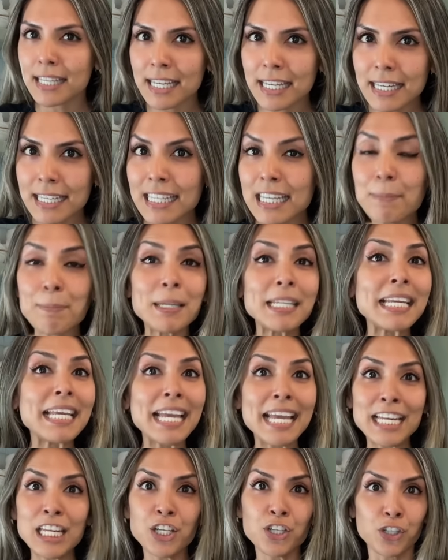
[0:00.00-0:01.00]
key to keeping
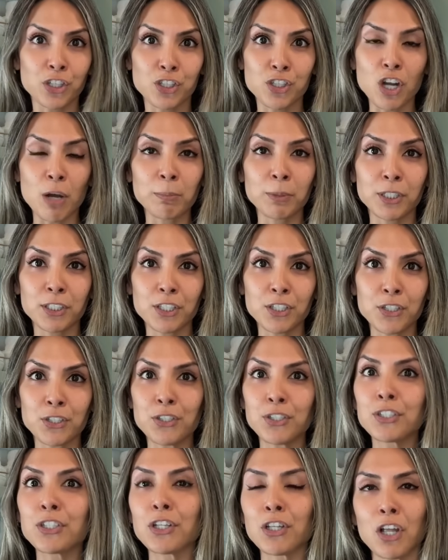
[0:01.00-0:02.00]
any cooktop looking
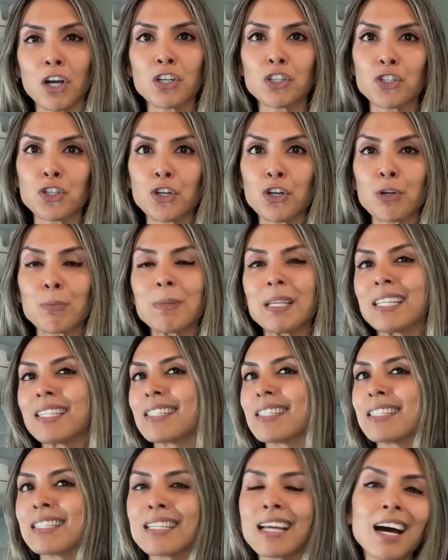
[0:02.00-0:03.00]
good long term
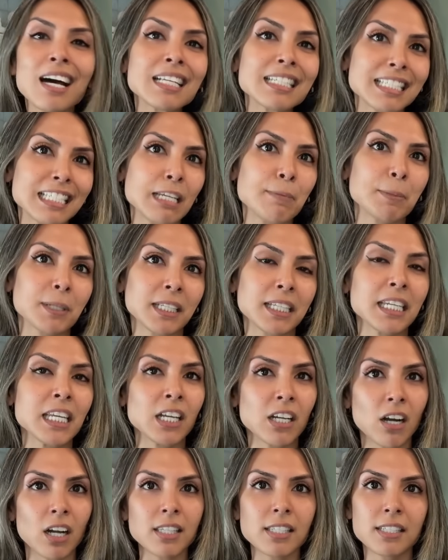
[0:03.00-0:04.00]
is not deep
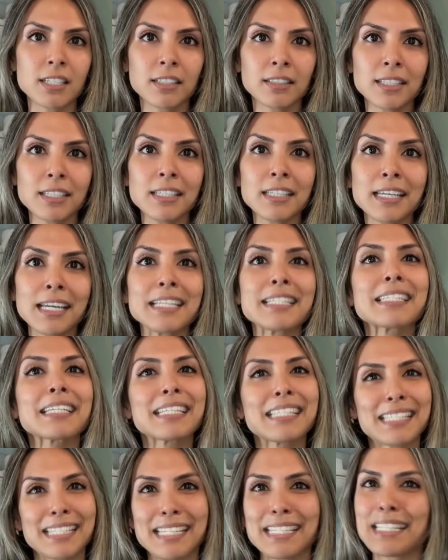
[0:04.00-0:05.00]
cleaning constantly, it's
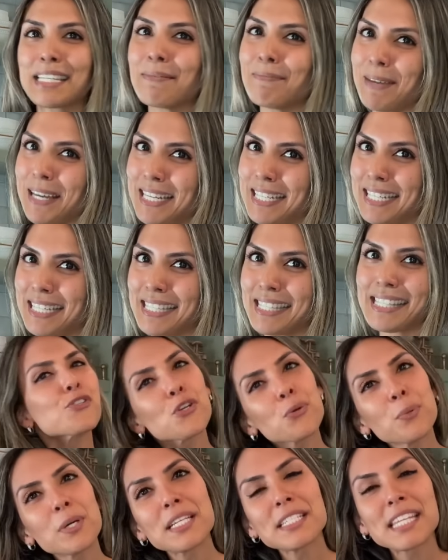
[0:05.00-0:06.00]
consistent maintenance.
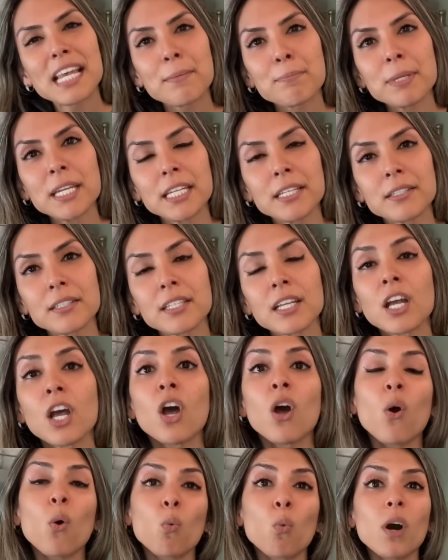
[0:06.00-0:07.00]
So what does that mean?
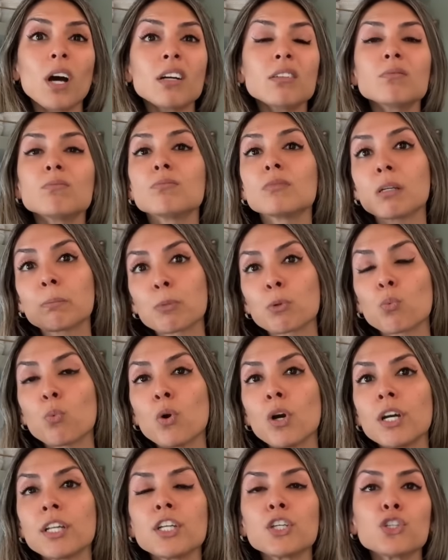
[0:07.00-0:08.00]
Well, number
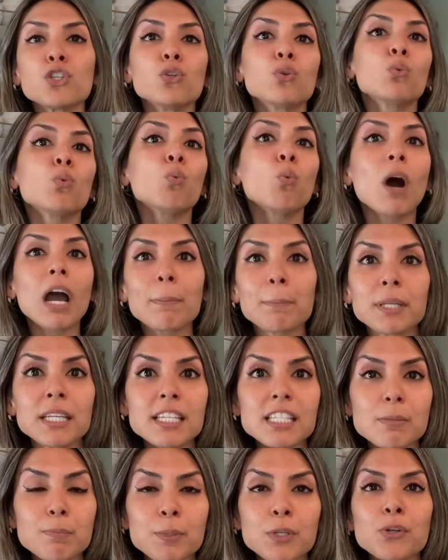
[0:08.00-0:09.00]
one, you wipe
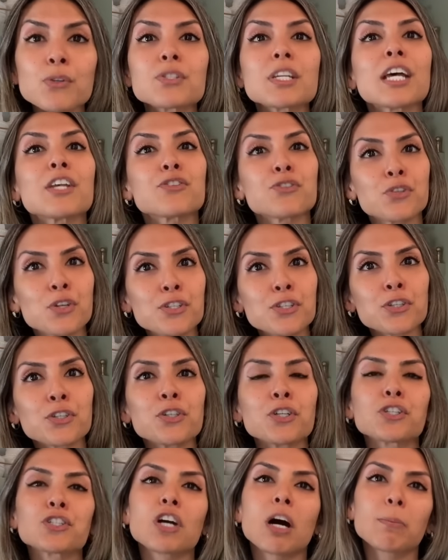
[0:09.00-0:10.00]
any spills as soon as the
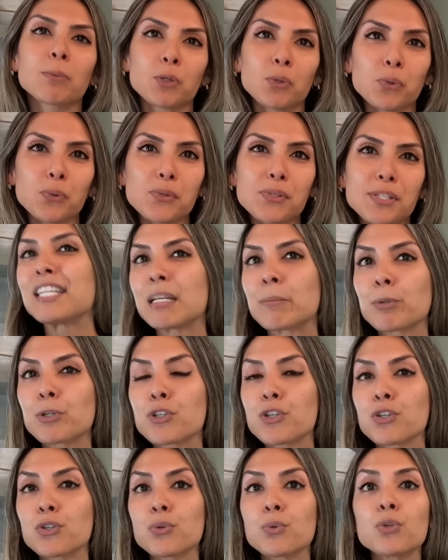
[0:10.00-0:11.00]
cooktop cools.
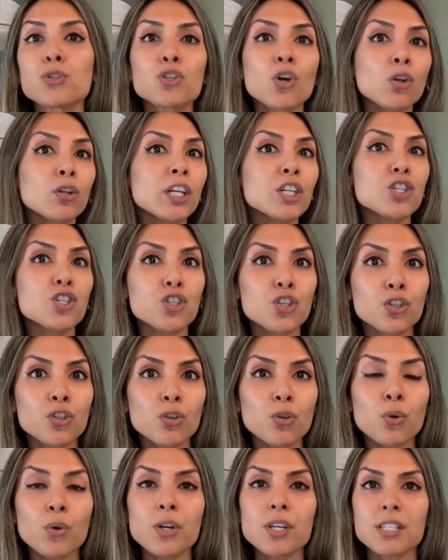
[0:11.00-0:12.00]
Number two, don't let
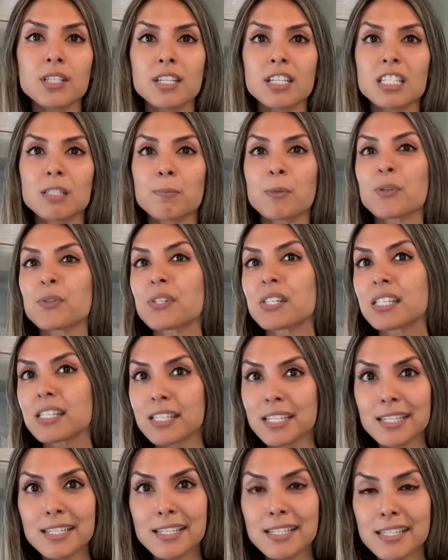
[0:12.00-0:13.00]
sugar or acidic spills
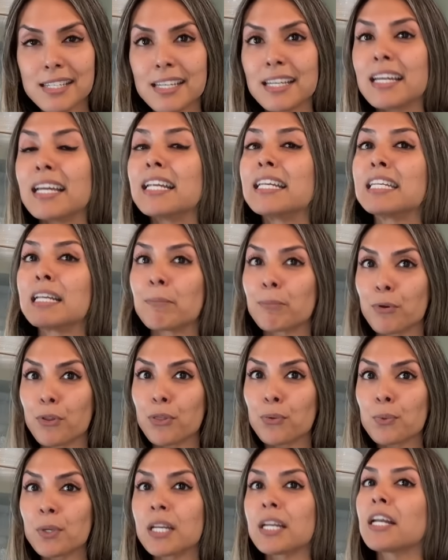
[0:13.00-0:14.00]
sit. Number
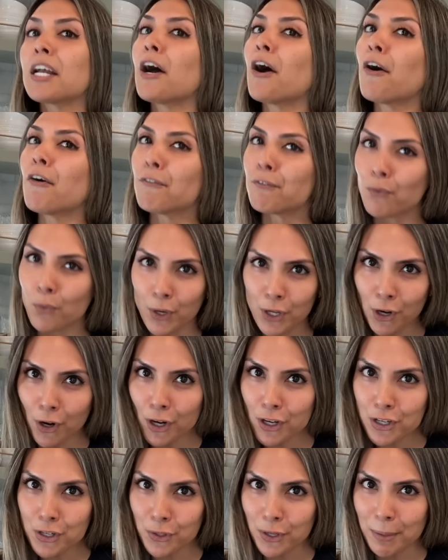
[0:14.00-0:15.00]
three, avoid
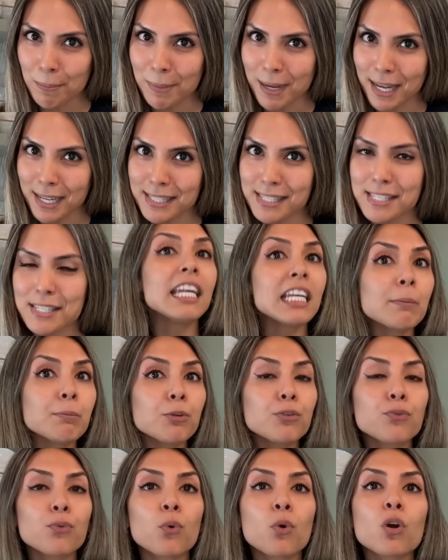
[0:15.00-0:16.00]
harsh scrub pads. And
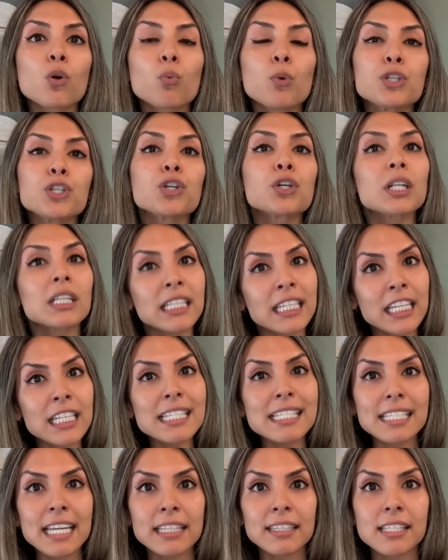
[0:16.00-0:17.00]
number four, when you're
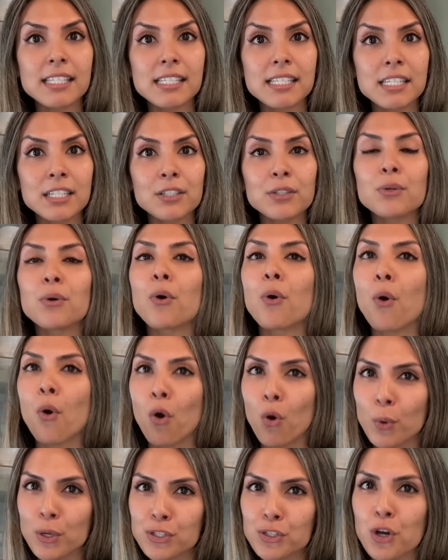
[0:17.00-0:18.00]
cleaning stainless steel,
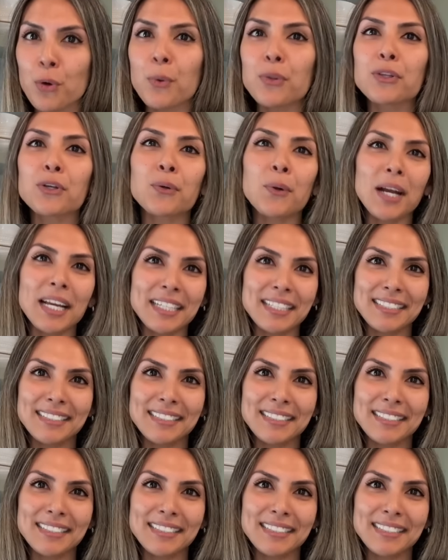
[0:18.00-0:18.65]
always go with the grain.